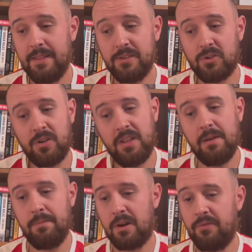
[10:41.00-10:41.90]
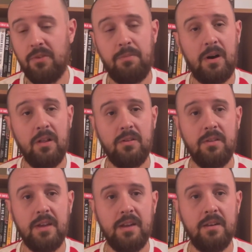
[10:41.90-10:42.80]
Certainly a better footballer
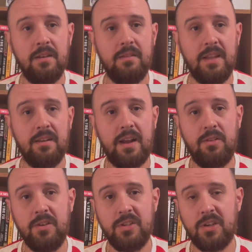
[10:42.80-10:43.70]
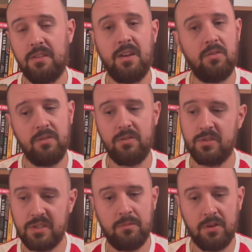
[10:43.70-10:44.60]
than Radonic, I think, or
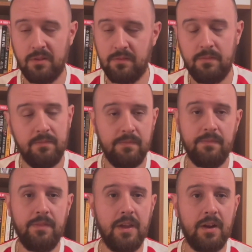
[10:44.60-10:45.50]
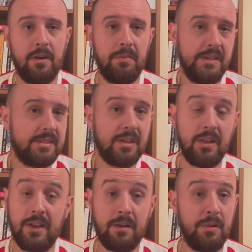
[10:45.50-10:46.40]
there's somewhere there, but he's still
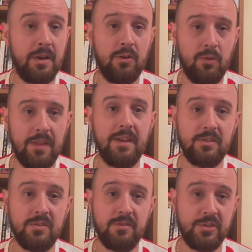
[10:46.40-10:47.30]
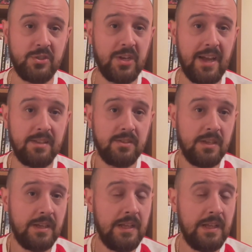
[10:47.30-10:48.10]
a young player who I think deserves a chance.